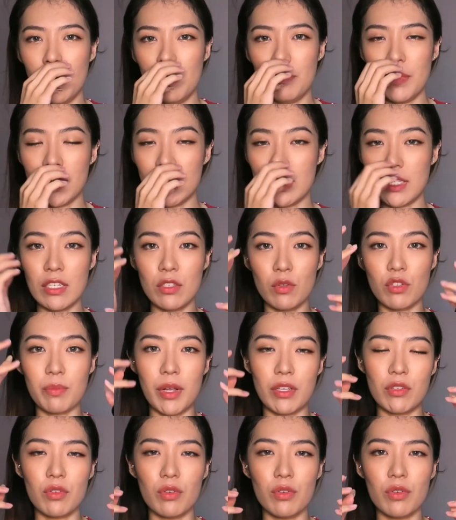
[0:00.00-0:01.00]
exercise those
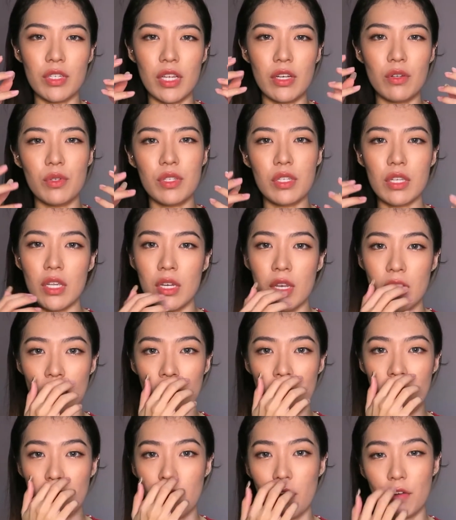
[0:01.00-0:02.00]
muscles and those skin
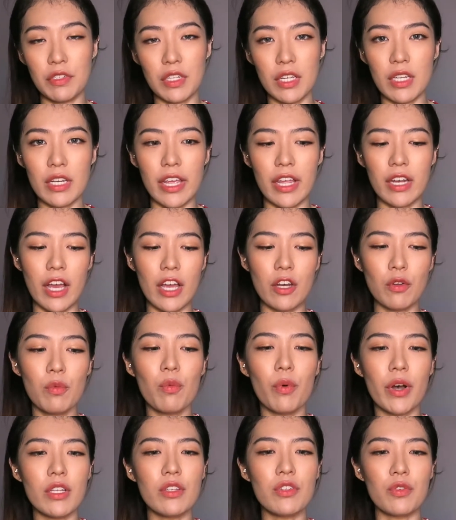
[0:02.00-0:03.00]
there very often, and I don't
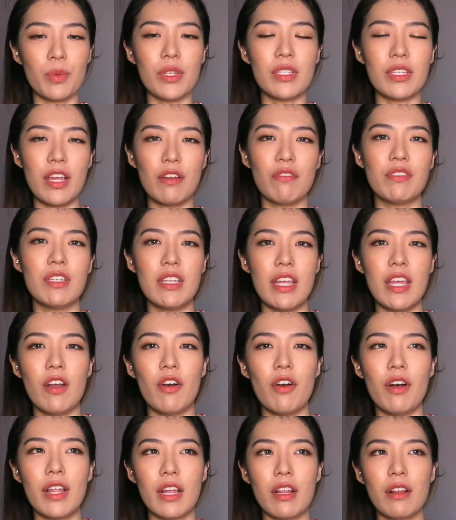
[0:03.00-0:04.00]
want towards the end of the day
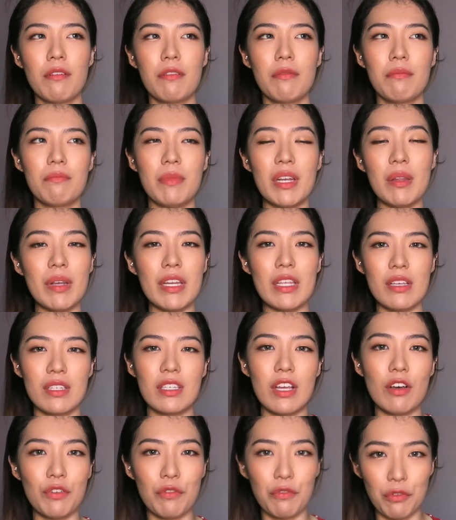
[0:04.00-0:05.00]
or like many years
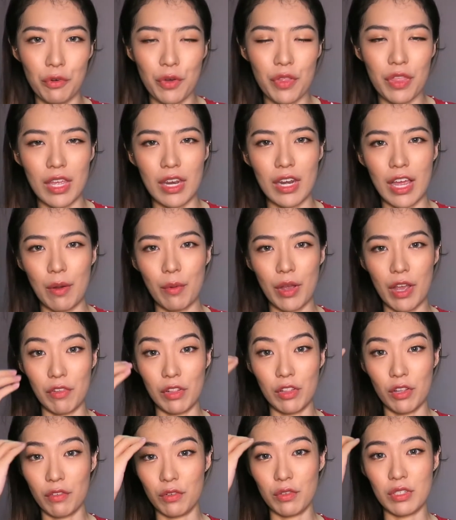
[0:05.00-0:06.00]
down the road then I will have a
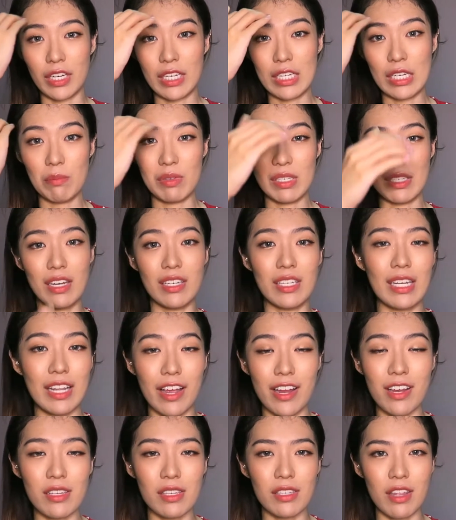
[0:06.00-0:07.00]
lot of those like deep set
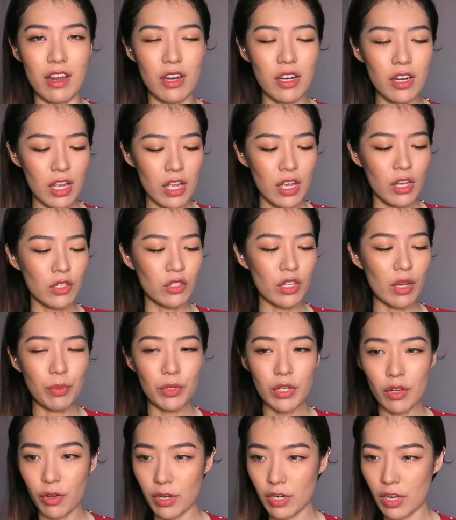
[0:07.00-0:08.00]
lines there. So I put
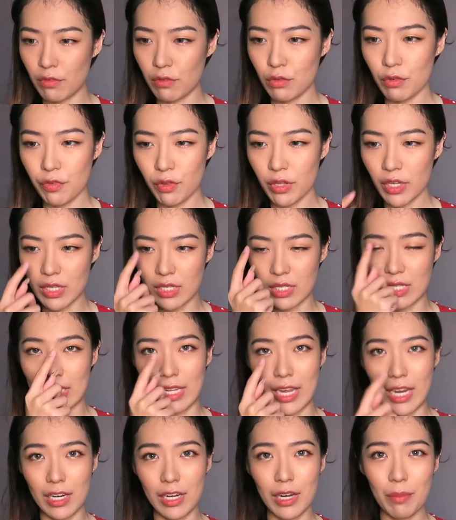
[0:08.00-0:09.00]
it on. I do feel like it's
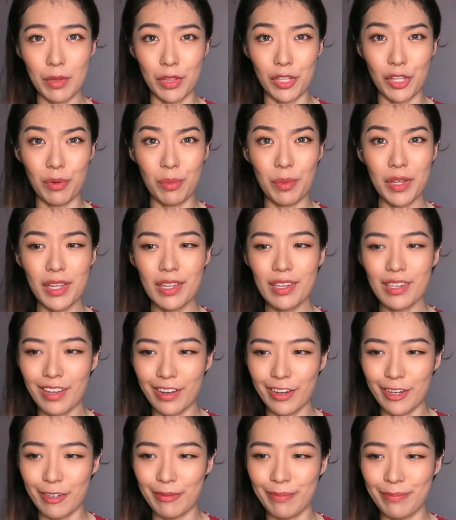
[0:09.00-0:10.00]
lightened up a little bit.
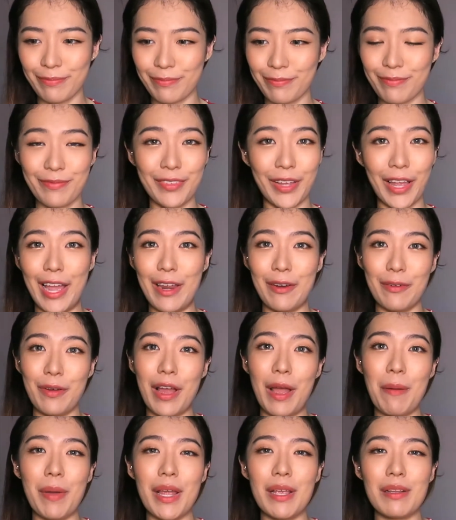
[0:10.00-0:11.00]
I don't
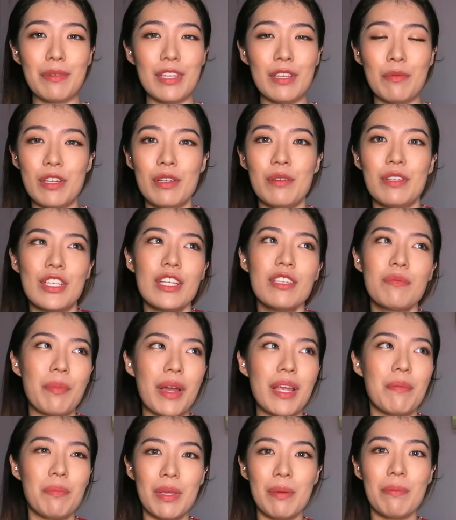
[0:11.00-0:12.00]
know, it just
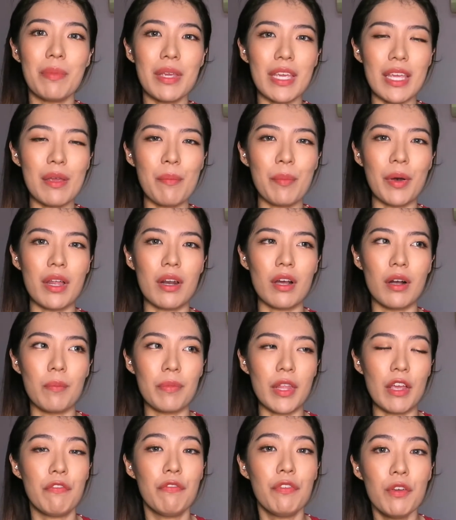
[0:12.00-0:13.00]
might be me, but
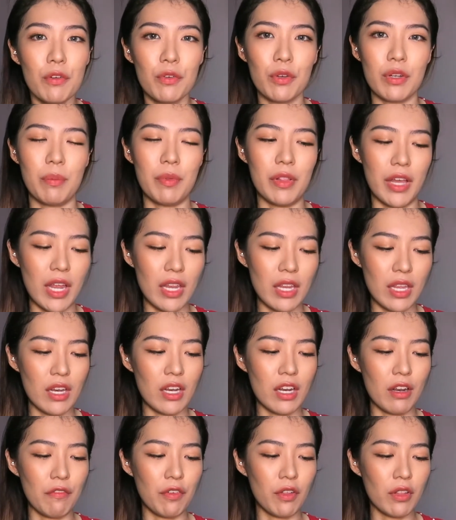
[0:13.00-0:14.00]
I feel good applying it,
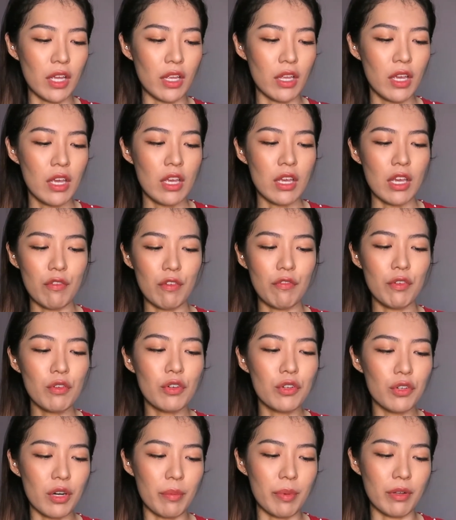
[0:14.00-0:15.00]
and I feel like if you feel
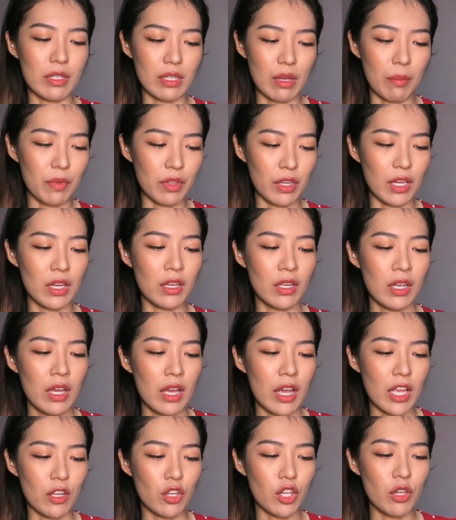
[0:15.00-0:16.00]
good about something
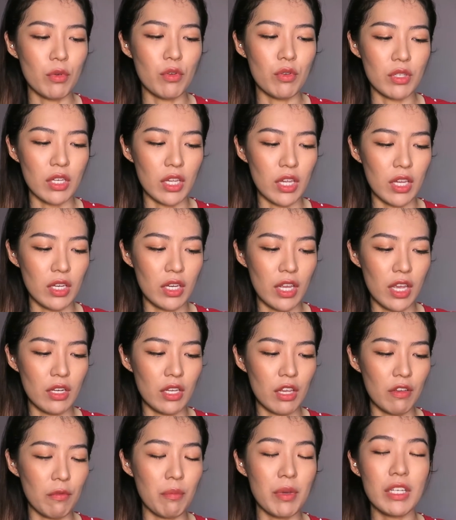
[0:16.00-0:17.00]
and you keep using it, then
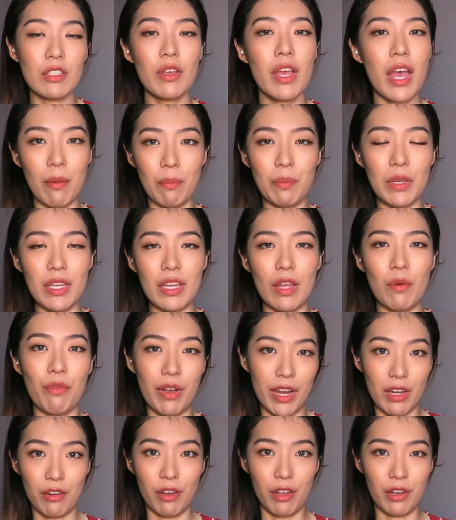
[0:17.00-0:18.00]
if it makes you happy, then
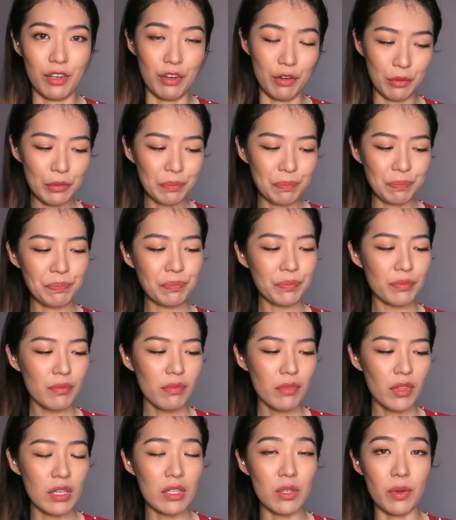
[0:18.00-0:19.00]
why not,
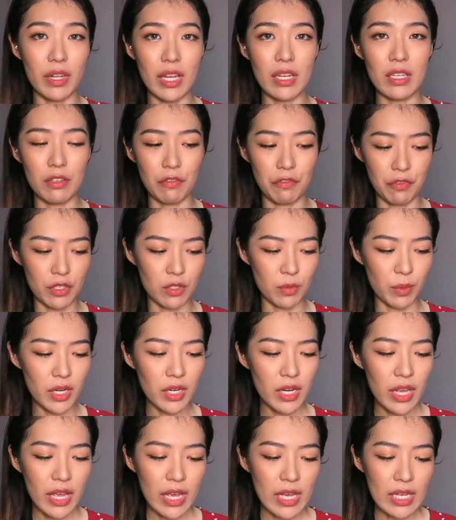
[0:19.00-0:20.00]
So that is the first one.
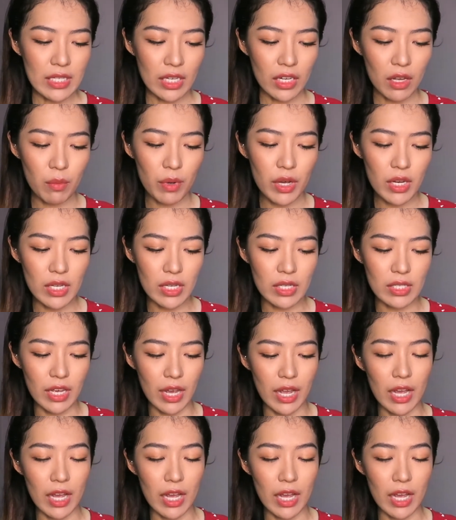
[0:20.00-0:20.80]
Second one is their